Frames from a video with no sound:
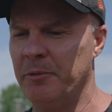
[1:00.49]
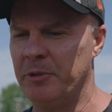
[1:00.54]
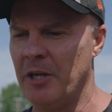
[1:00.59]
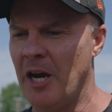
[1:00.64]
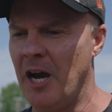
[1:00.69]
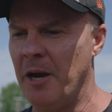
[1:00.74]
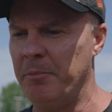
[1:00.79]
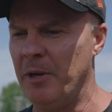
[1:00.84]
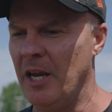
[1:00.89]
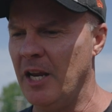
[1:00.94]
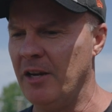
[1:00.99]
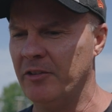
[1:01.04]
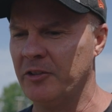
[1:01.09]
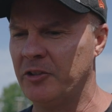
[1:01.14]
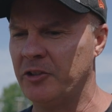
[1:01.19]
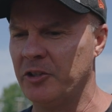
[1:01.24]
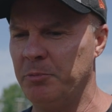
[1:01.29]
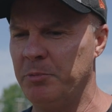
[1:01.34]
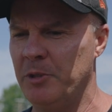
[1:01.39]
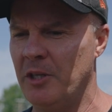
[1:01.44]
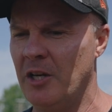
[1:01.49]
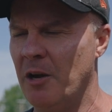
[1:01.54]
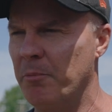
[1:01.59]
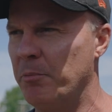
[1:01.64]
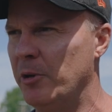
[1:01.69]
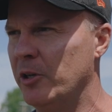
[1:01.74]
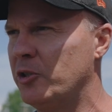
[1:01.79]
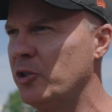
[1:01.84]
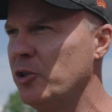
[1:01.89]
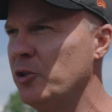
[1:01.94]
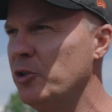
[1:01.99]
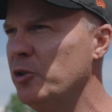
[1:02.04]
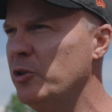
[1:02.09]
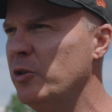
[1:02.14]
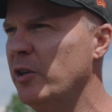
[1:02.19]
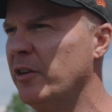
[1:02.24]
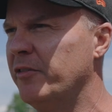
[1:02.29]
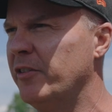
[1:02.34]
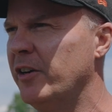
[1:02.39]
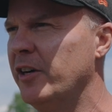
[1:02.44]
Dom Davis will be number
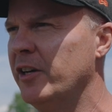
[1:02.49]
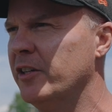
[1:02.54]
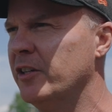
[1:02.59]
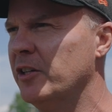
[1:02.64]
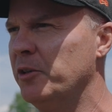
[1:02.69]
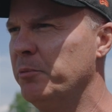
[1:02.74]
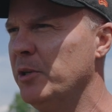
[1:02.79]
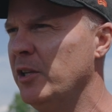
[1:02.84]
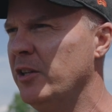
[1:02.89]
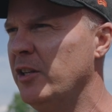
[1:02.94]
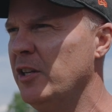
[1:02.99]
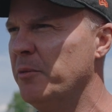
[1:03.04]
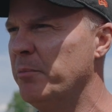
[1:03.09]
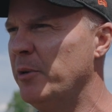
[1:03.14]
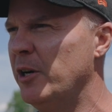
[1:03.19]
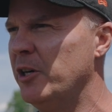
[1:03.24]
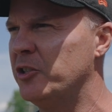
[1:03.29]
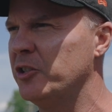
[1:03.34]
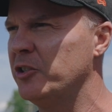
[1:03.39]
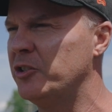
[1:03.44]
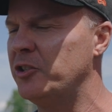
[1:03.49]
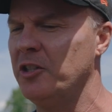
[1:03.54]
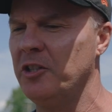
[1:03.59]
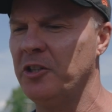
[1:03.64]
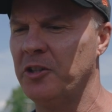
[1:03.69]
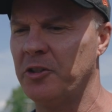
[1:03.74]
two, and Vernon will be the emergency